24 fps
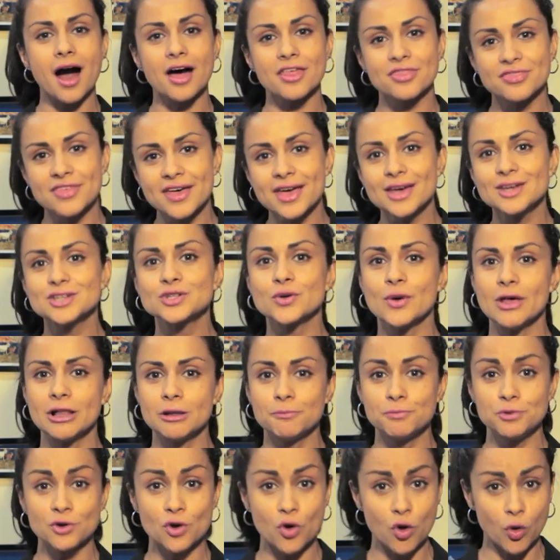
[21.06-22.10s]
are there to
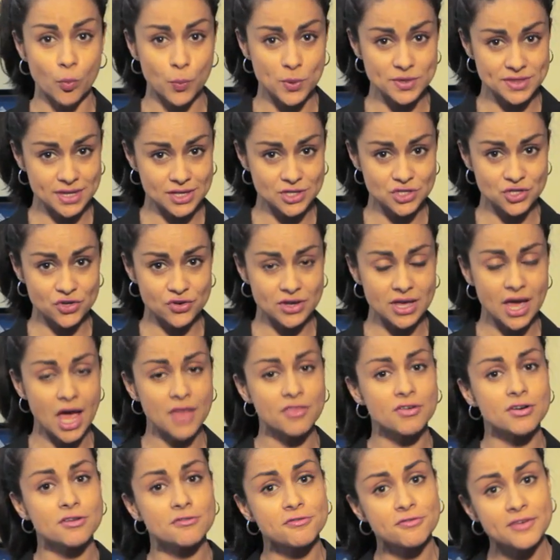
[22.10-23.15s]
help you cope with injury,
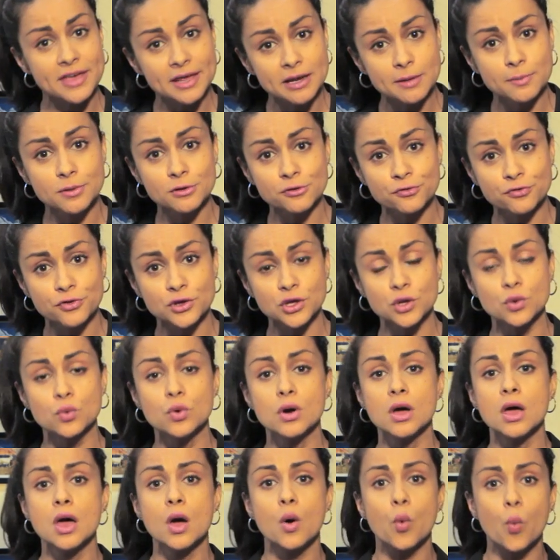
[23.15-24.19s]
and they're available for
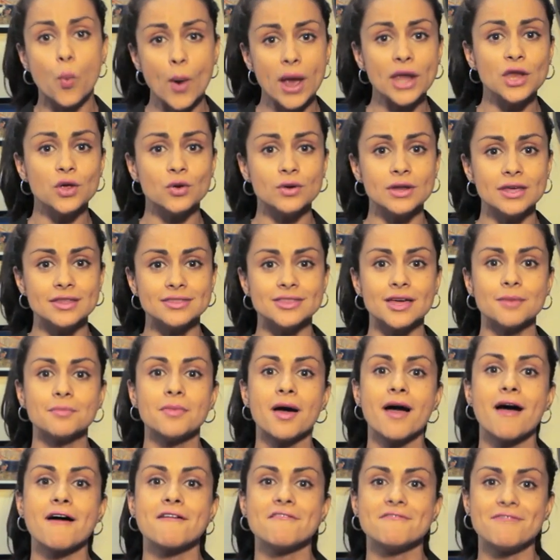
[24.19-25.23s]
you when you need
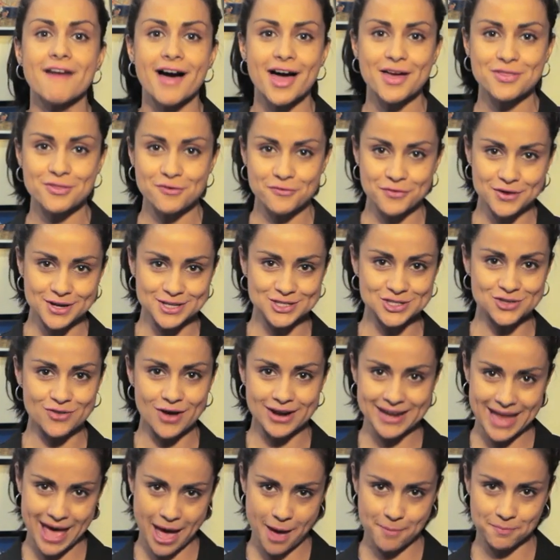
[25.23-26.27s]
them via the First
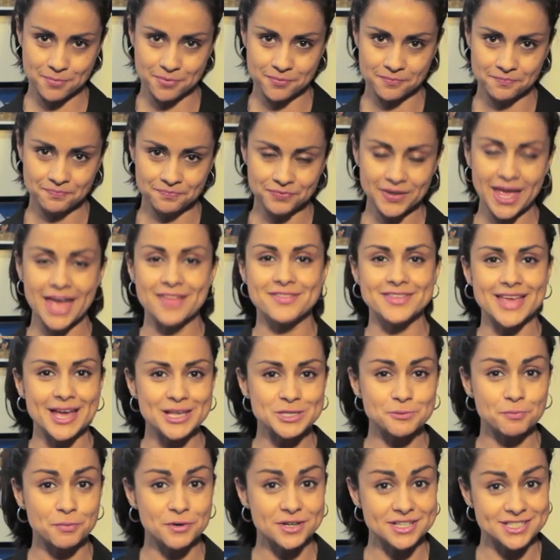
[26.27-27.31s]
Run app. And the
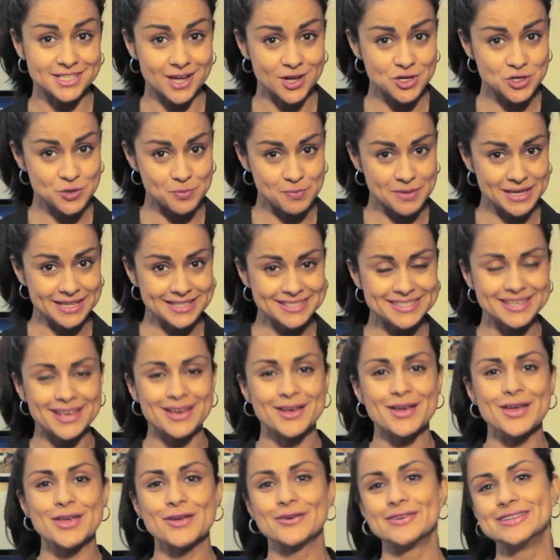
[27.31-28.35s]
expert touch means
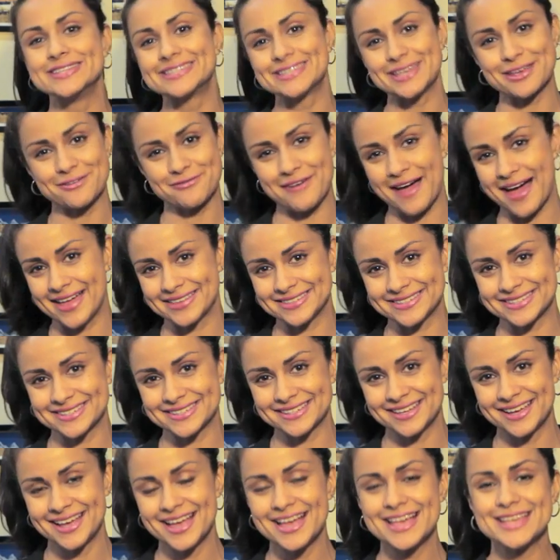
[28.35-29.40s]
you're in safe
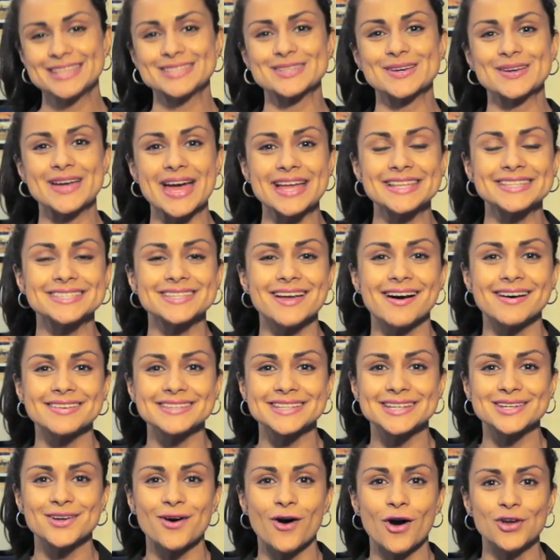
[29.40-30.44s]
hands. So get
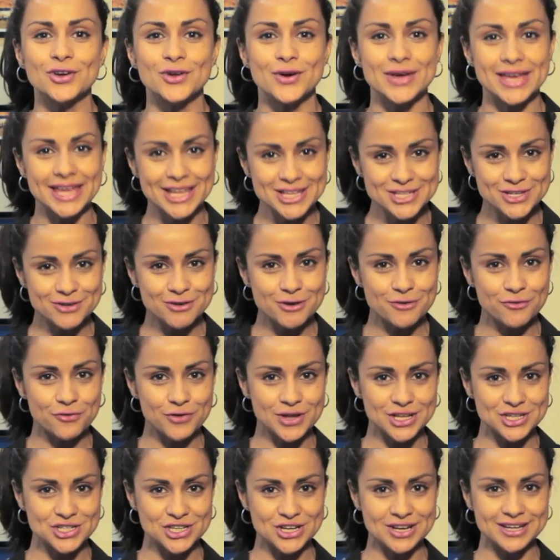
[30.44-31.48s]
started on your
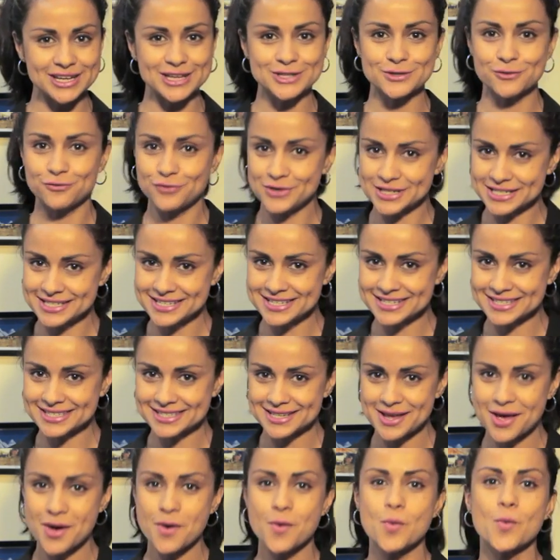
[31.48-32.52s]
injury-free journey to
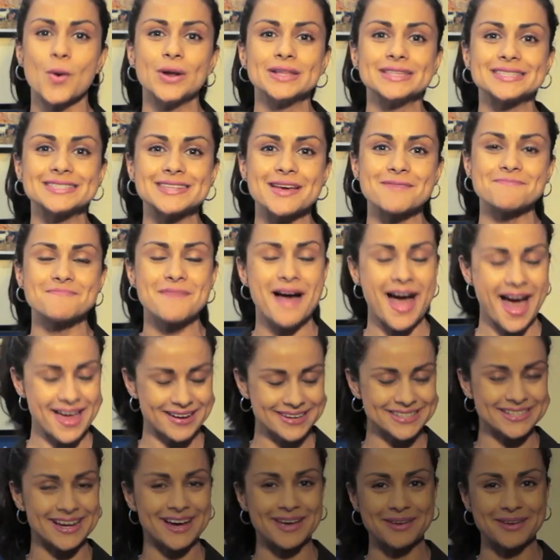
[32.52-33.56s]
fitness, one step at a